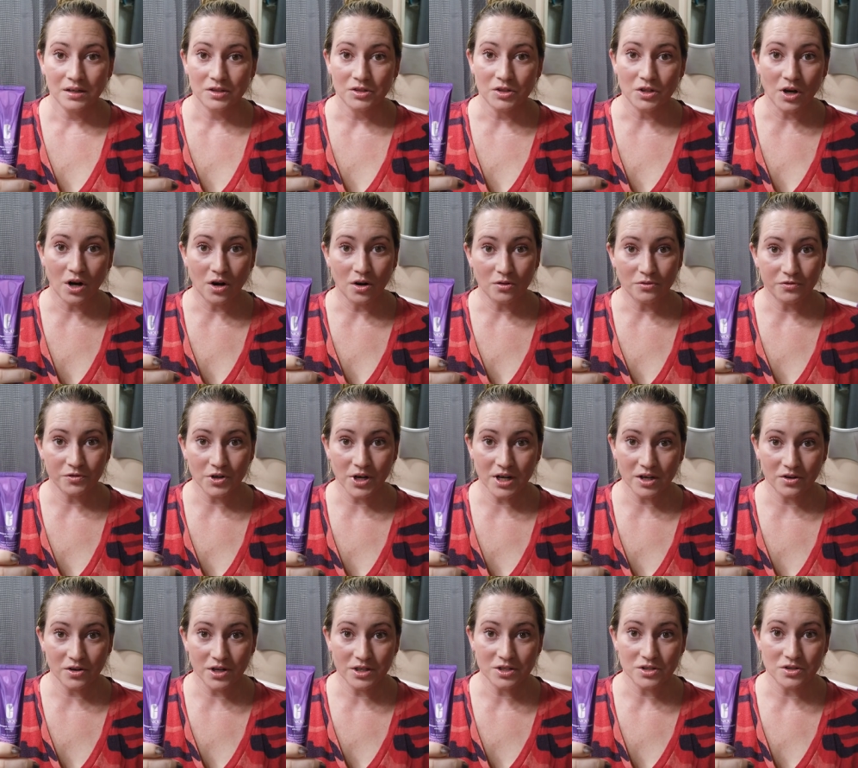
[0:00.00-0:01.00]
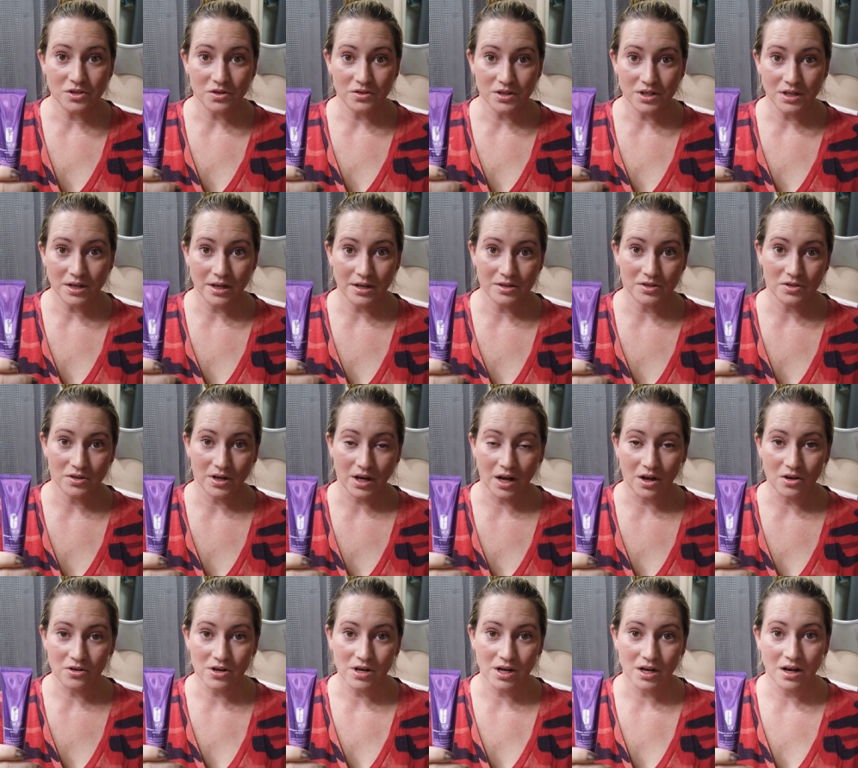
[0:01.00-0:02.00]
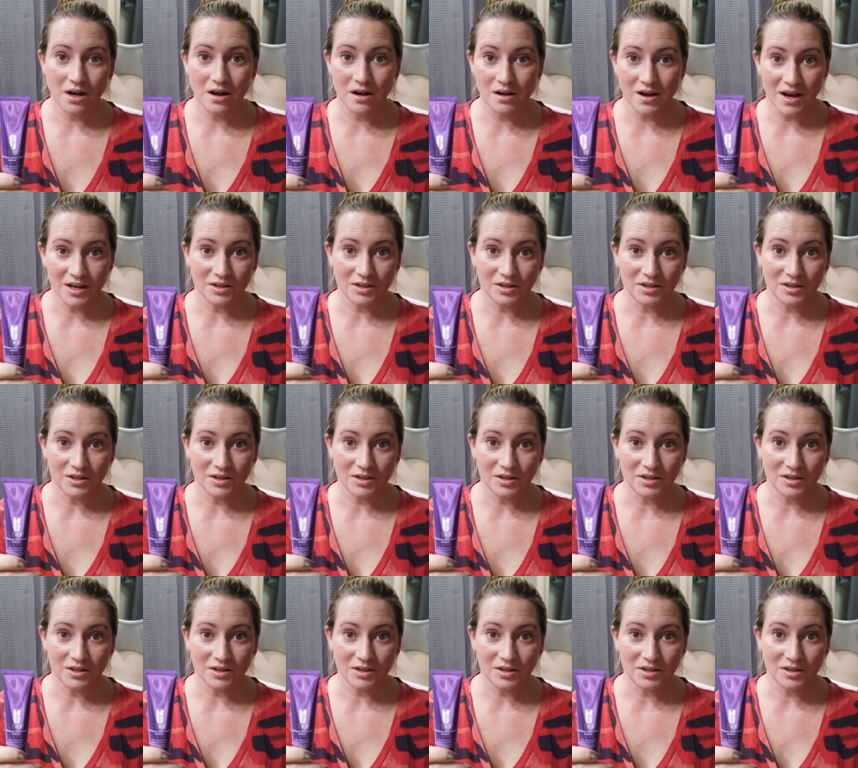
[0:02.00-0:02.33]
No fragrance, no denatured alcohol.